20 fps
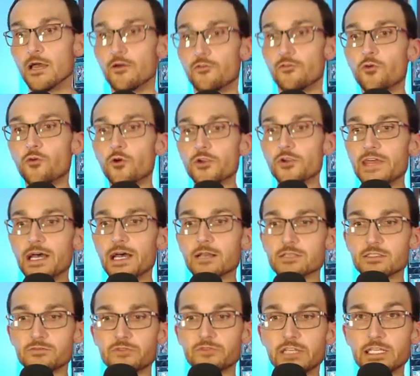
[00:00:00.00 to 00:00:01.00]

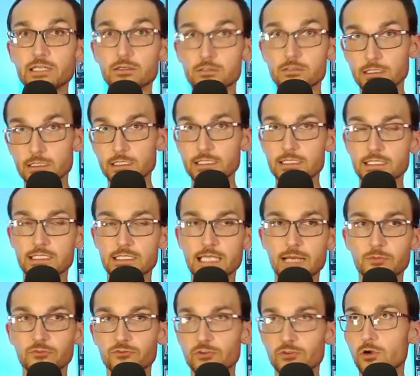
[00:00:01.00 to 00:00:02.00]
4,000 videos, at least at
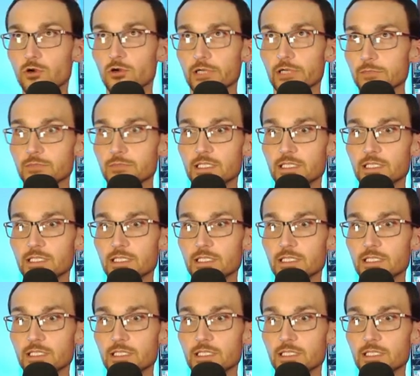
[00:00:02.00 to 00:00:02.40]
time of recording.